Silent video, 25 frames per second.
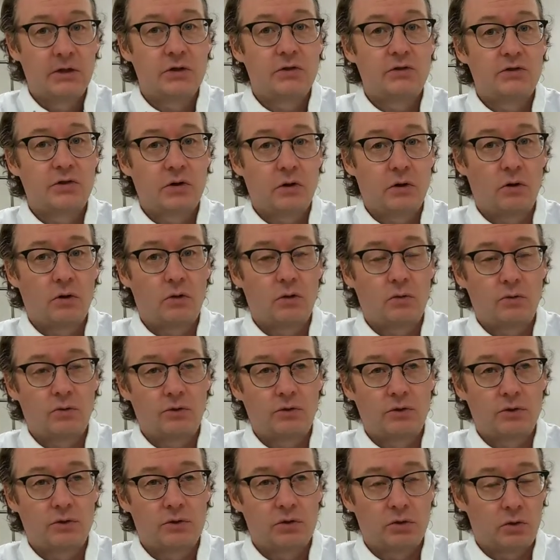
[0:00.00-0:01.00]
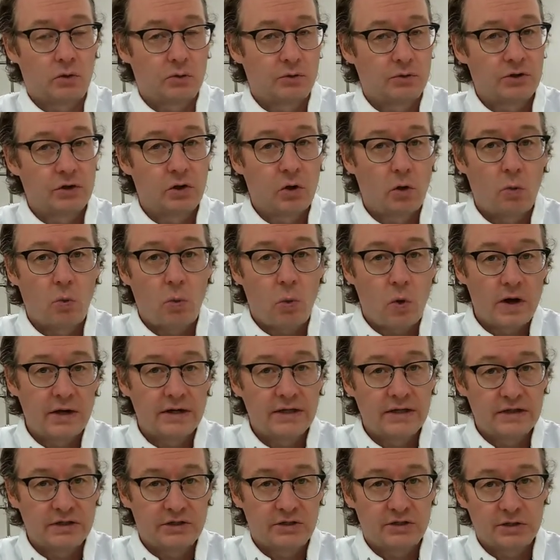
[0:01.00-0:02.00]
So you can only go
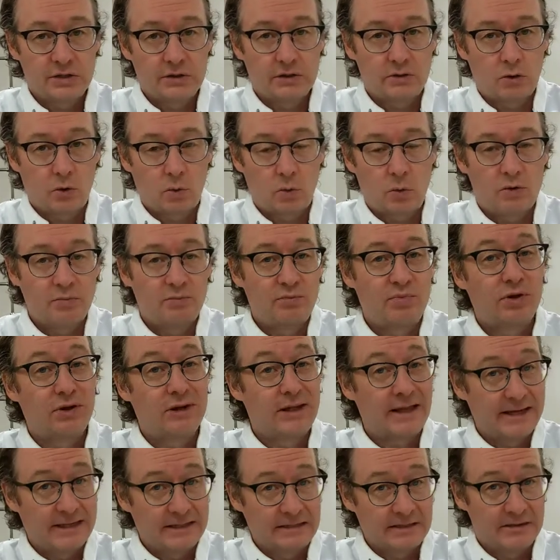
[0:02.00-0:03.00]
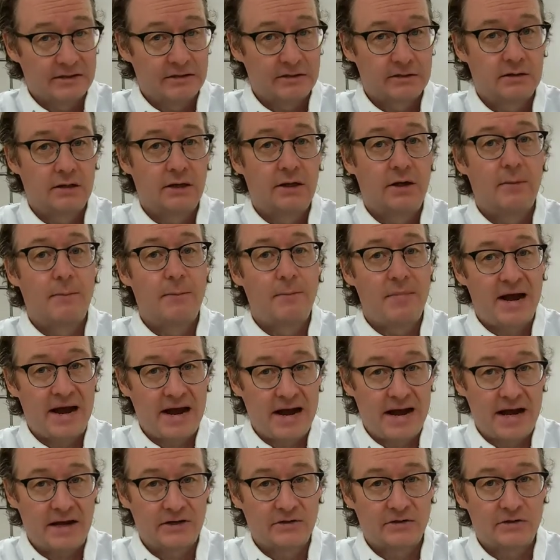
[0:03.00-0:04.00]
one digit or one place
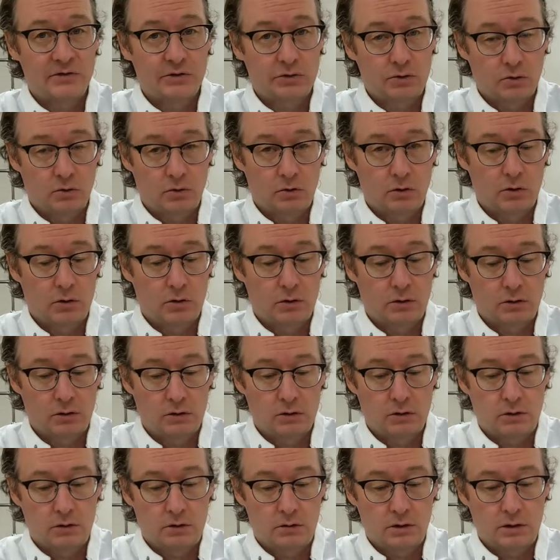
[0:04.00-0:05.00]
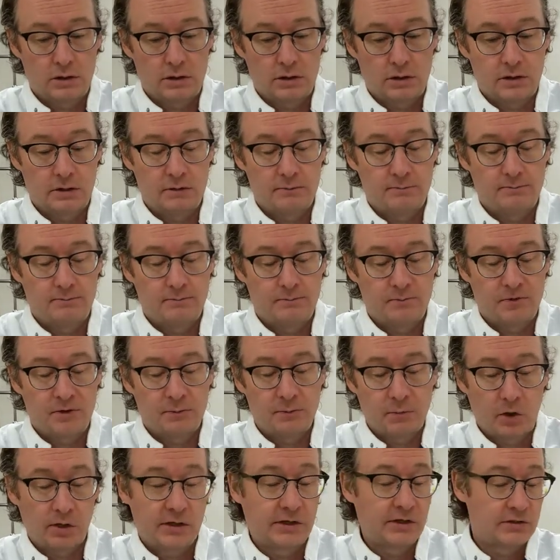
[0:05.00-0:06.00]
past your the
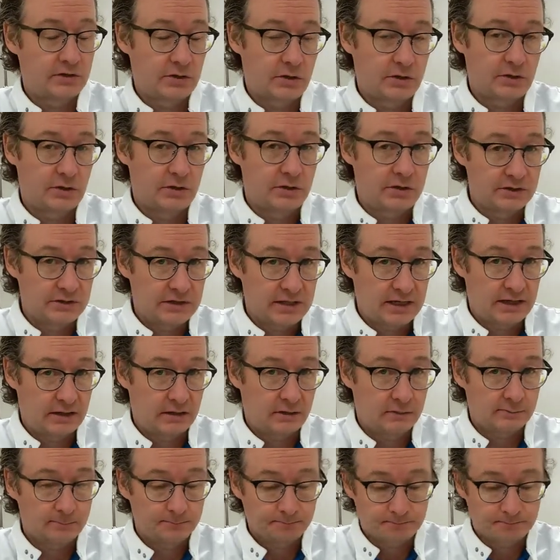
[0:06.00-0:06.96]
markings on your container.